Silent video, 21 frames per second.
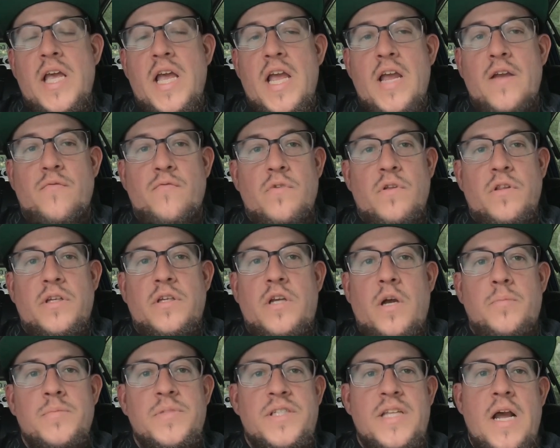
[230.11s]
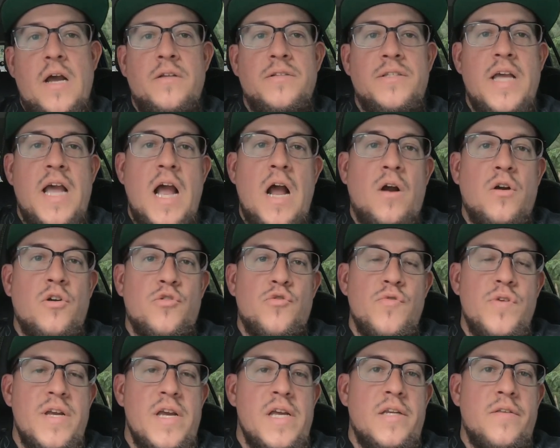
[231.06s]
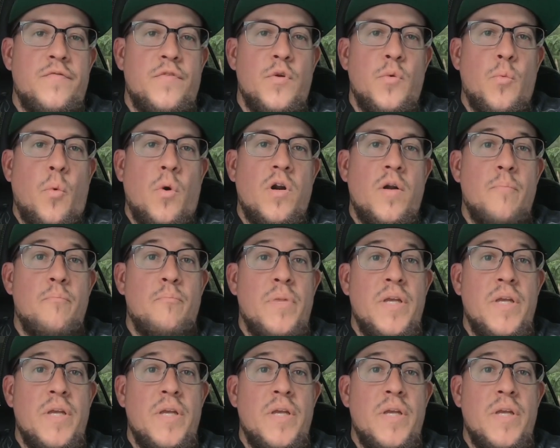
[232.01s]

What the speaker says: It really comes down to how creative you want to